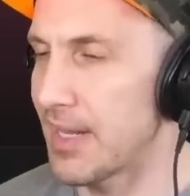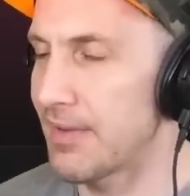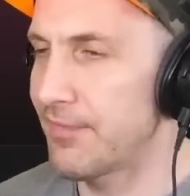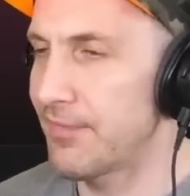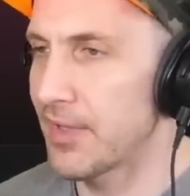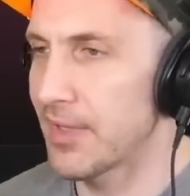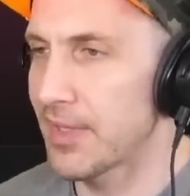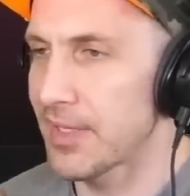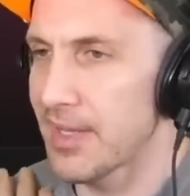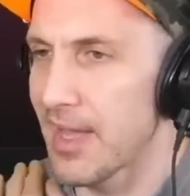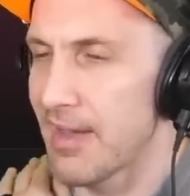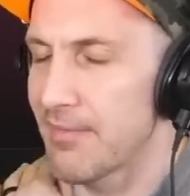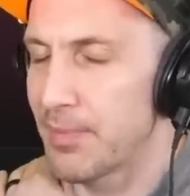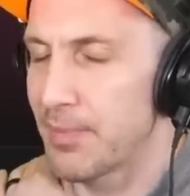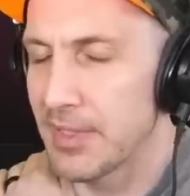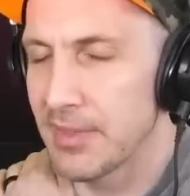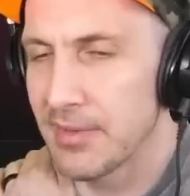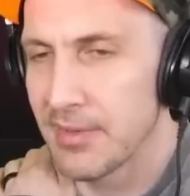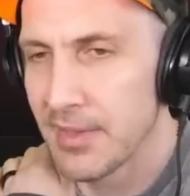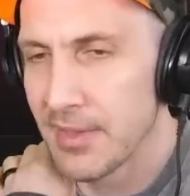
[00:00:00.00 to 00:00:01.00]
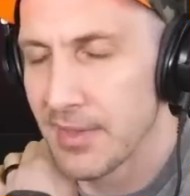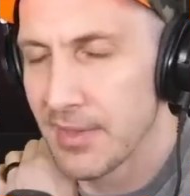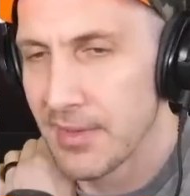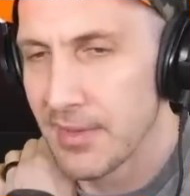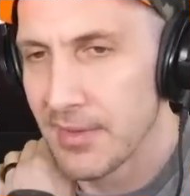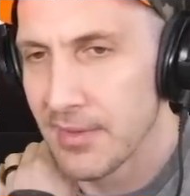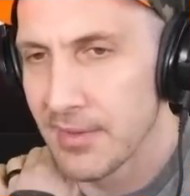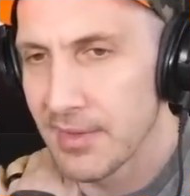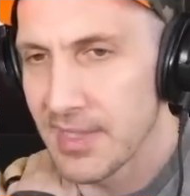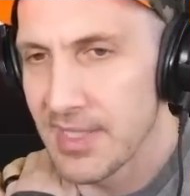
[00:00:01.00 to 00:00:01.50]
I feel like I've been
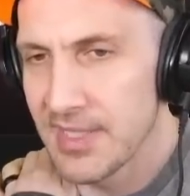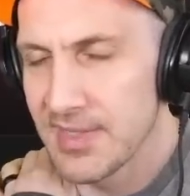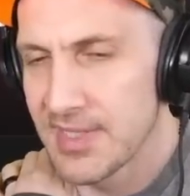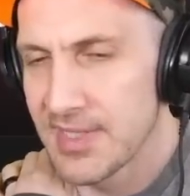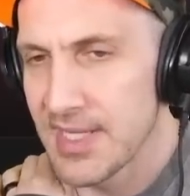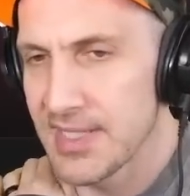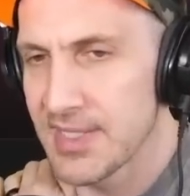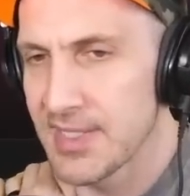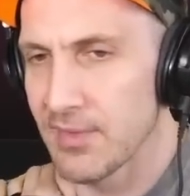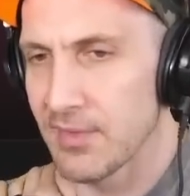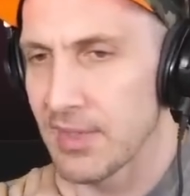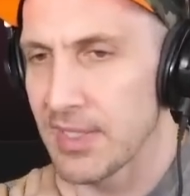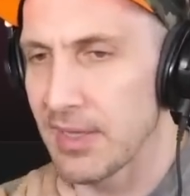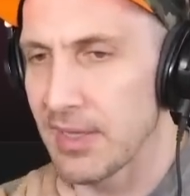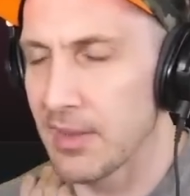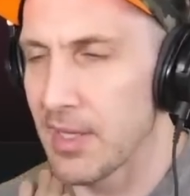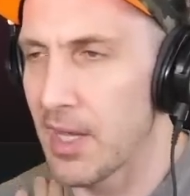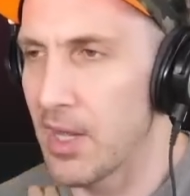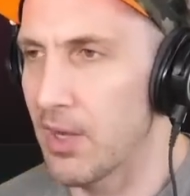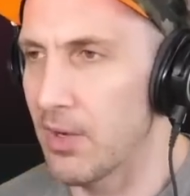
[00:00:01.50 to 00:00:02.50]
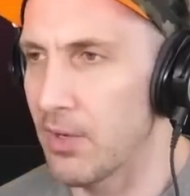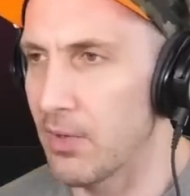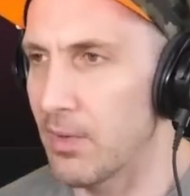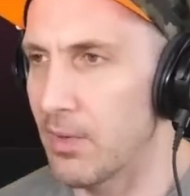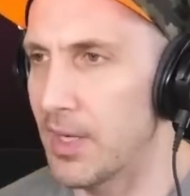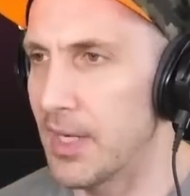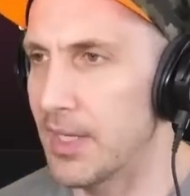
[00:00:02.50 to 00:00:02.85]
consistently low